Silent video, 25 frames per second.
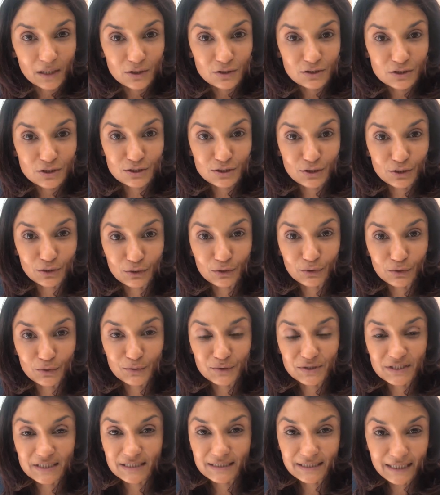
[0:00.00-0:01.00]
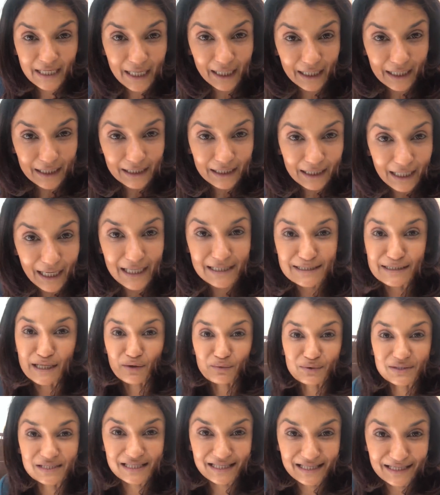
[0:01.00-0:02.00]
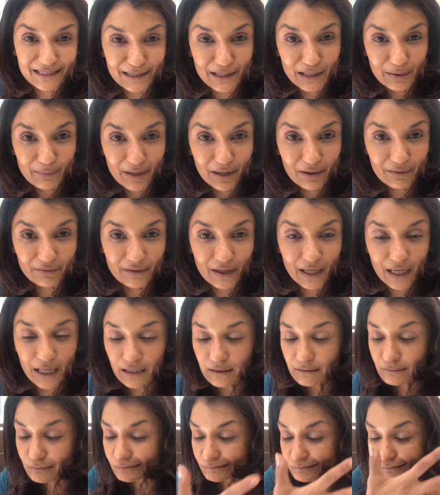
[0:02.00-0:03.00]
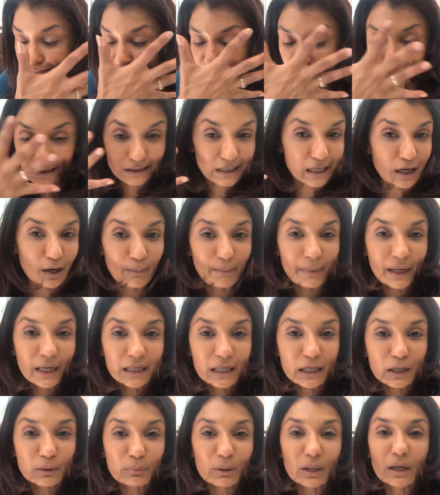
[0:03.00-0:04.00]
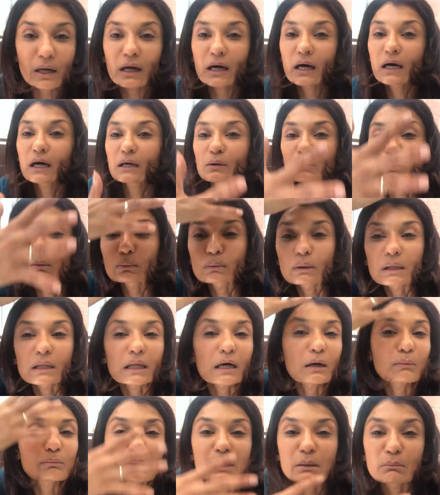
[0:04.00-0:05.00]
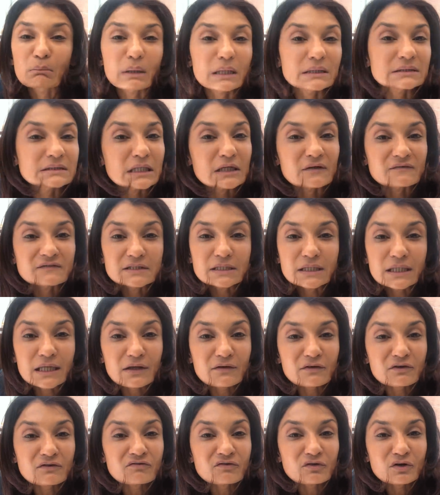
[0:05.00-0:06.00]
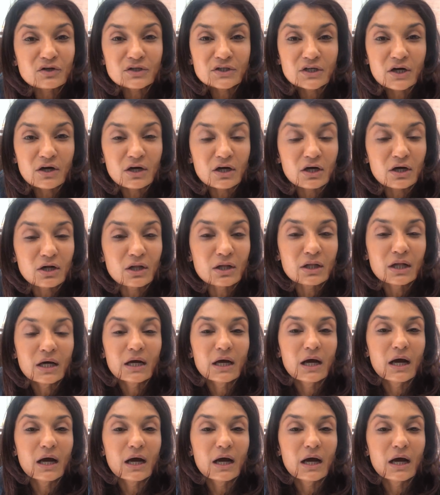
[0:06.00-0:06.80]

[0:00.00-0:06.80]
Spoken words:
So today, as I was thinking about that, without makeup on, without putting myself together for y'all,